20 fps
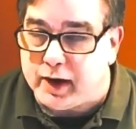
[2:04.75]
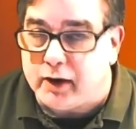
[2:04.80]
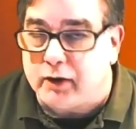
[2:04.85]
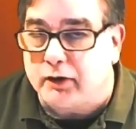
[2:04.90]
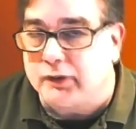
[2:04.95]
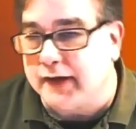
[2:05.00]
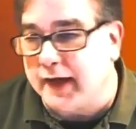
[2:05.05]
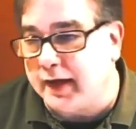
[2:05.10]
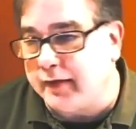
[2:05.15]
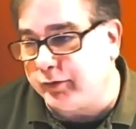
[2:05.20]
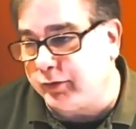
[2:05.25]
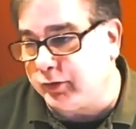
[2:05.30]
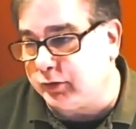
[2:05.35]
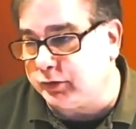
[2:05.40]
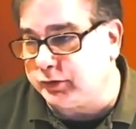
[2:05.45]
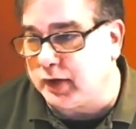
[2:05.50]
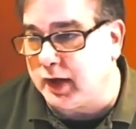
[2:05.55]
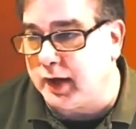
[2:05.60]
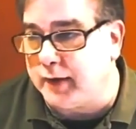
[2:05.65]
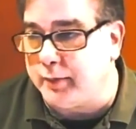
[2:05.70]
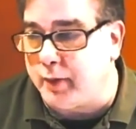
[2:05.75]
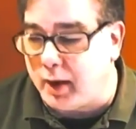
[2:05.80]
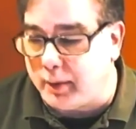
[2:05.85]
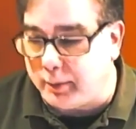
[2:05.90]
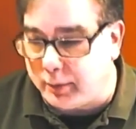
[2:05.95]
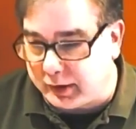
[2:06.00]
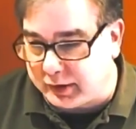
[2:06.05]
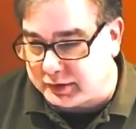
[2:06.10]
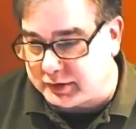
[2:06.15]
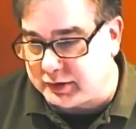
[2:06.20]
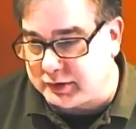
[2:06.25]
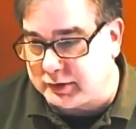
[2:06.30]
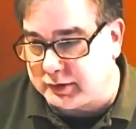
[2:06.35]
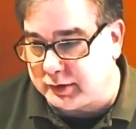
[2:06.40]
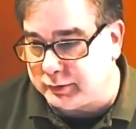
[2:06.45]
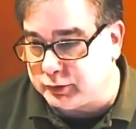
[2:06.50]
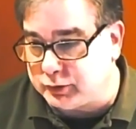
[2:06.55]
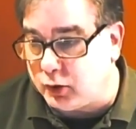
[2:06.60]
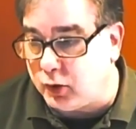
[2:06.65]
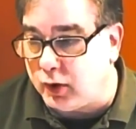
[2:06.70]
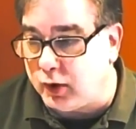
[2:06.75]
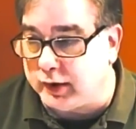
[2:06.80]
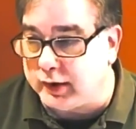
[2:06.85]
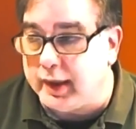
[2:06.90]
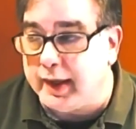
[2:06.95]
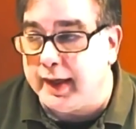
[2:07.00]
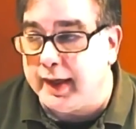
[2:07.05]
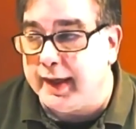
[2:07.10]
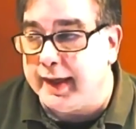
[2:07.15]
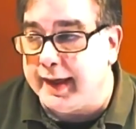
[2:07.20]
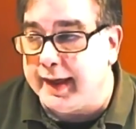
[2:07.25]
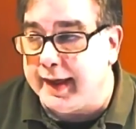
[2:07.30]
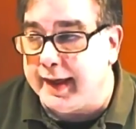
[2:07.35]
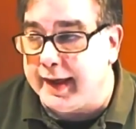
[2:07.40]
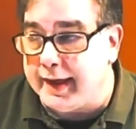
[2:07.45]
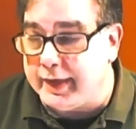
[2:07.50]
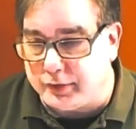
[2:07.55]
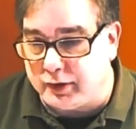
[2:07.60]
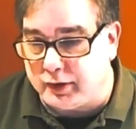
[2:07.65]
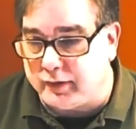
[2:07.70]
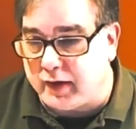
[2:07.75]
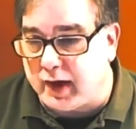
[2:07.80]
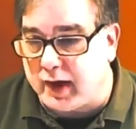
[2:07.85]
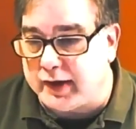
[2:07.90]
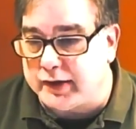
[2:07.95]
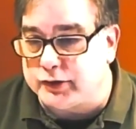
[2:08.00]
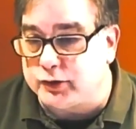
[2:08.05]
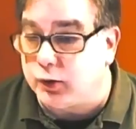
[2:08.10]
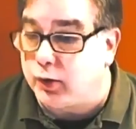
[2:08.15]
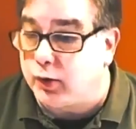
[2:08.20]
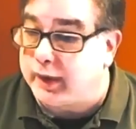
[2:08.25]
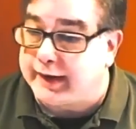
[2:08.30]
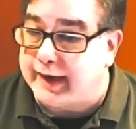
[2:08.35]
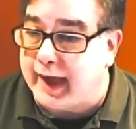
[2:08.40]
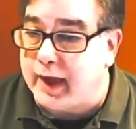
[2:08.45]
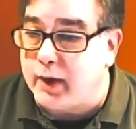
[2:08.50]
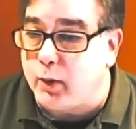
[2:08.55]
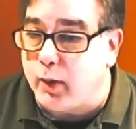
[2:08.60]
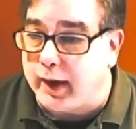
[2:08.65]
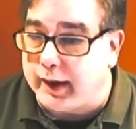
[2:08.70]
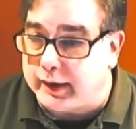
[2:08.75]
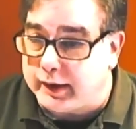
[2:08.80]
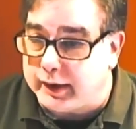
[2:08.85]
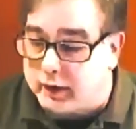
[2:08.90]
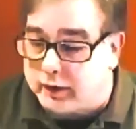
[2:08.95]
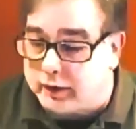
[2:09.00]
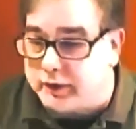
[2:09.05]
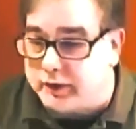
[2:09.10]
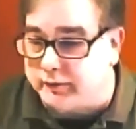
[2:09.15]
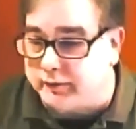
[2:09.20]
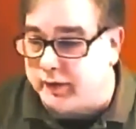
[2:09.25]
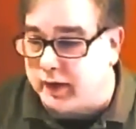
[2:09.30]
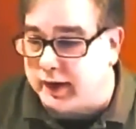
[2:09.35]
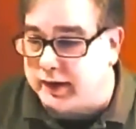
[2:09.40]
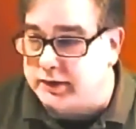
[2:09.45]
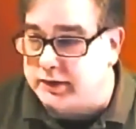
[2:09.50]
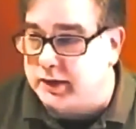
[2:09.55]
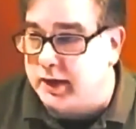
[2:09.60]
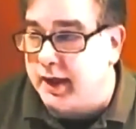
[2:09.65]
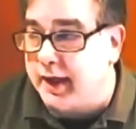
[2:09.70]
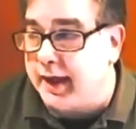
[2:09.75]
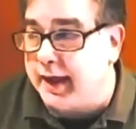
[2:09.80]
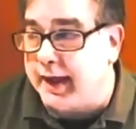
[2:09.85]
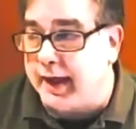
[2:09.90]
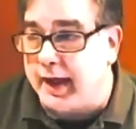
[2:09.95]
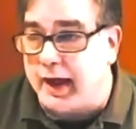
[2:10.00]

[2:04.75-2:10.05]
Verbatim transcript: peer-level type operating systems on either the device or on a gateway near the device,